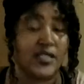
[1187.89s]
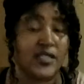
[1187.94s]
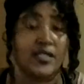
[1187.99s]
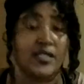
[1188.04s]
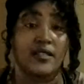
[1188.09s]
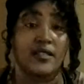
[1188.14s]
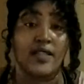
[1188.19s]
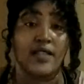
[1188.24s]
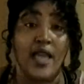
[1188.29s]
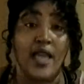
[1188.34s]
the
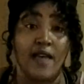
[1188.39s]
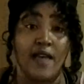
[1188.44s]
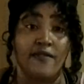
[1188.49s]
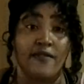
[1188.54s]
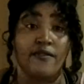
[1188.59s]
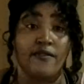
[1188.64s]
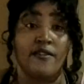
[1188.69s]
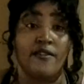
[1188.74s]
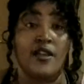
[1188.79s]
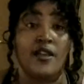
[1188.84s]

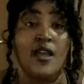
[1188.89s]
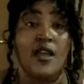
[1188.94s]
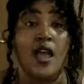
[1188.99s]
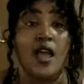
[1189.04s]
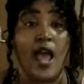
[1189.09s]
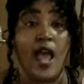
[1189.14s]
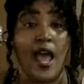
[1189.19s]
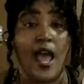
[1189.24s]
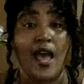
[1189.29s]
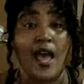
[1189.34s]
left.
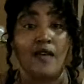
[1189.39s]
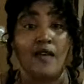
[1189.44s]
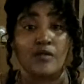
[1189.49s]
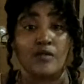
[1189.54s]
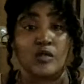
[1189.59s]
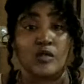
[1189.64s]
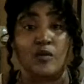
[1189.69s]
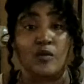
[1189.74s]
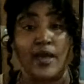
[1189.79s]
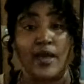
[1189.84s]
How,
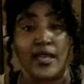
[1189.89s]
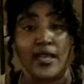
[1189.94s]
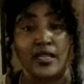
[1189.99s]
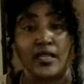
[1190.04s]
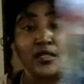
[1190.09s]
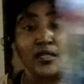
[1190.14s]
Sway?